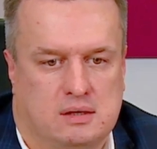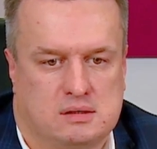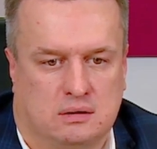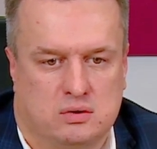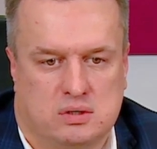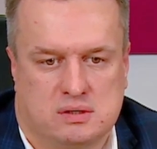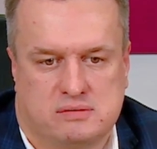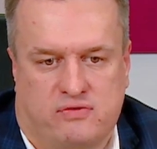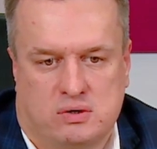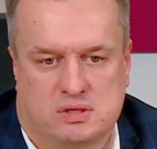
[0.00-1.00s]

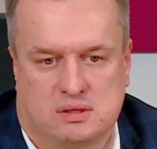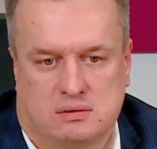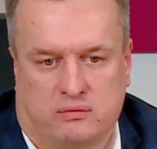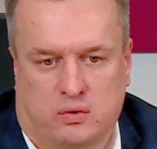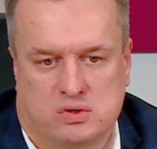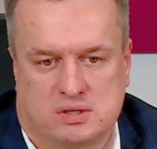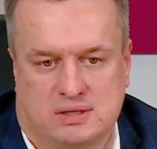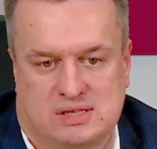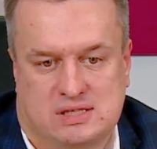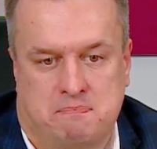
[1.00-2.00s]
solutions. First, of course,
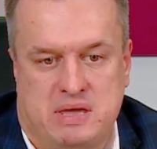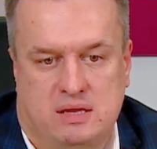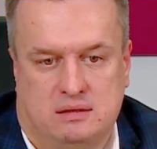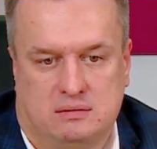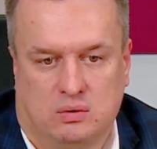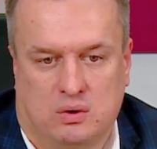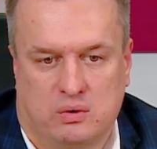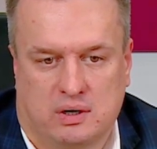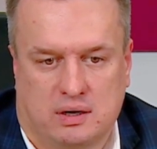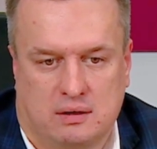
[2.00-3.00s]
it's speed to
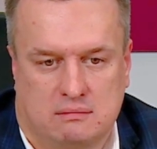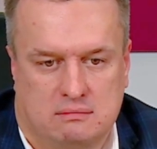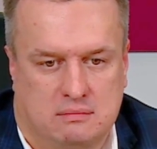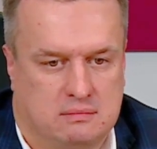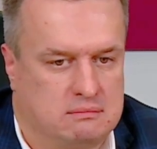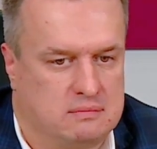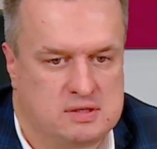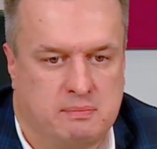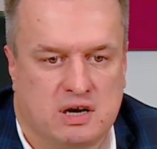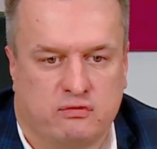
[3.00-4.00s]
our
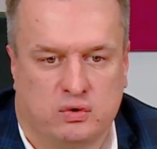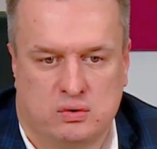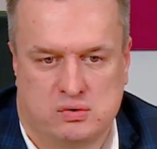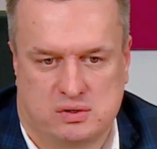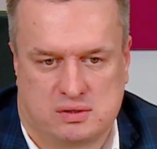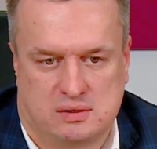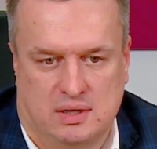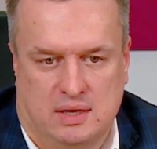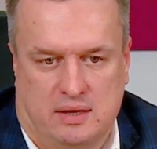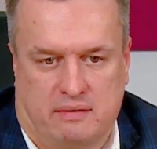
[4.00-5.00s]
smartphone users.
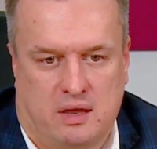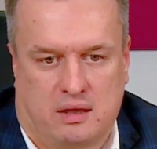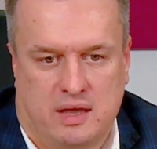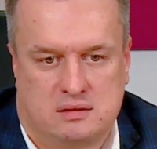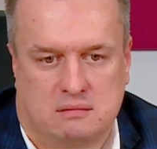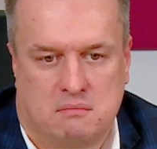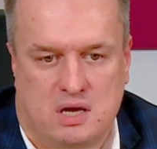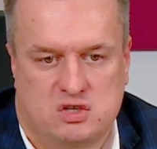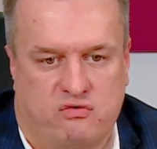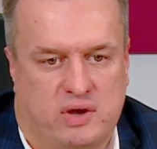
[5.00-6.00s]
They are getting
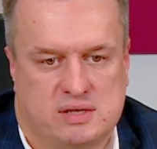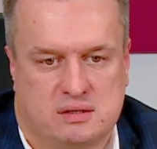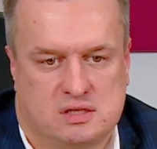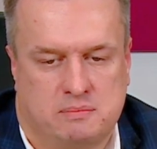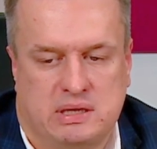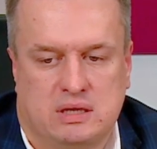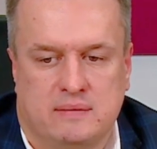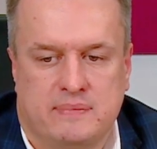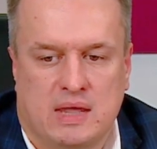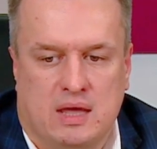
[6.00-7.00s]
much faster speed.
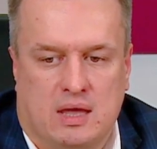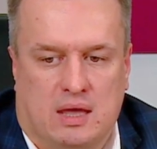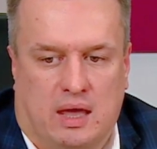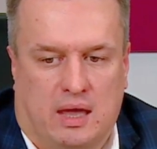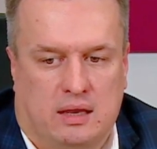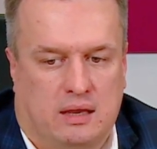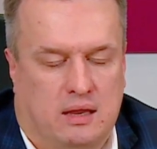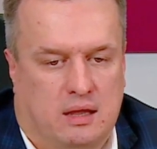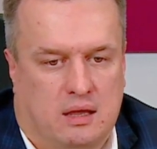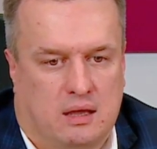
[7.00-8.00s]
And
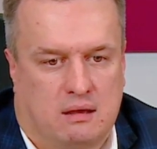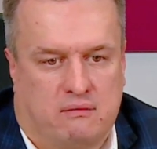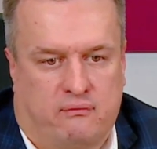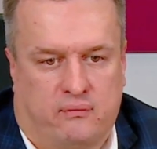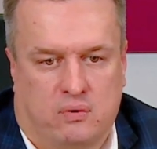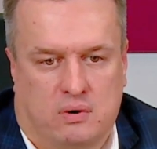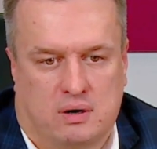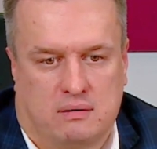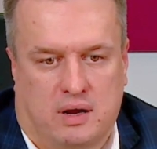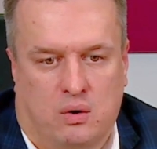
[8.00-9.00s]

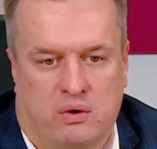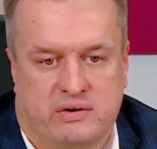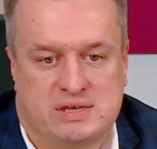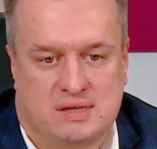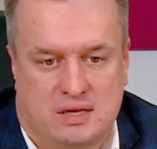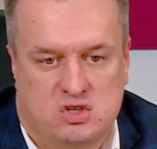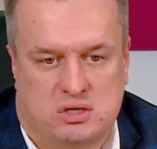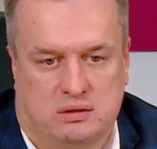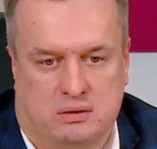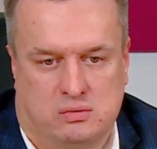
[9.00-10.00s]
for our
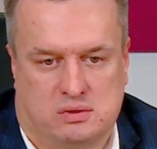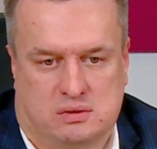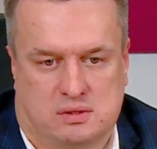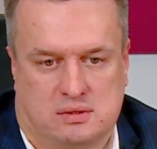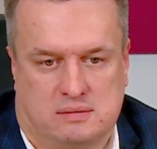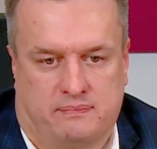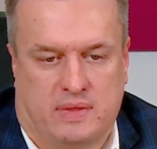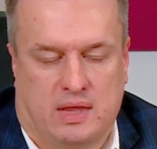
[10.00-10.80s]
residential users,